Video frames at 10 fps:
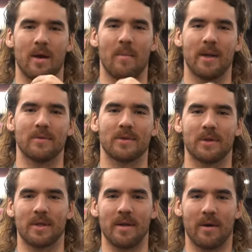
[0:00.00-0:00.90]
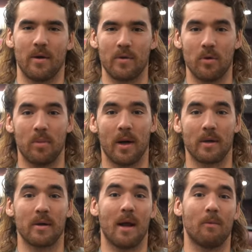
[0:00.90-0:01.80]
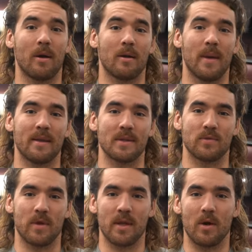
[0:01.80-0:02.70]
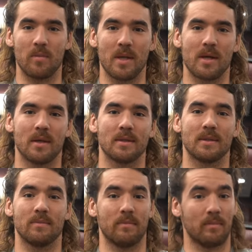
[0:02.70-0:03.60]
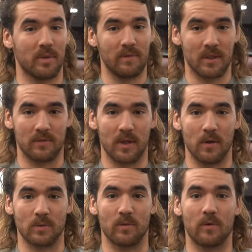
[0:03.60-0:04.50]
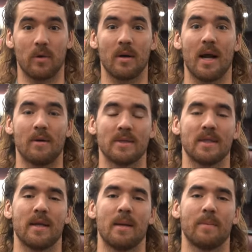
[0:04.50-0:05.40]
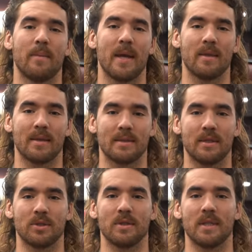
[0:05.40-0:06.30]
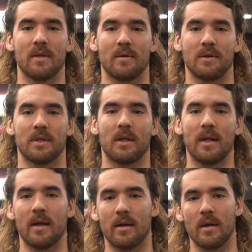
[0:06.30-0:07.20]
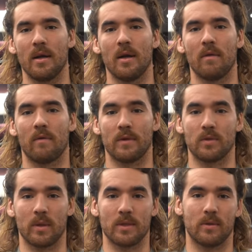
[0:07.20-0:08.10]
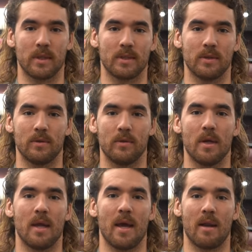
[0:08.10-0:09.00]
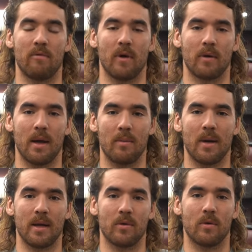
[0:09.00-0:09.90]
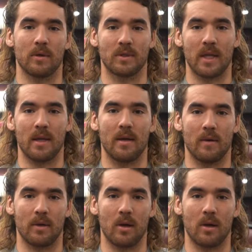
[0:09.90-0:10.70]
y'all? Michael Turk here, OU Punter. I wanted to make this video because previous videos before, I was saying I'm going to make the decision to either declare for the 2022 NFL Combine or stay here in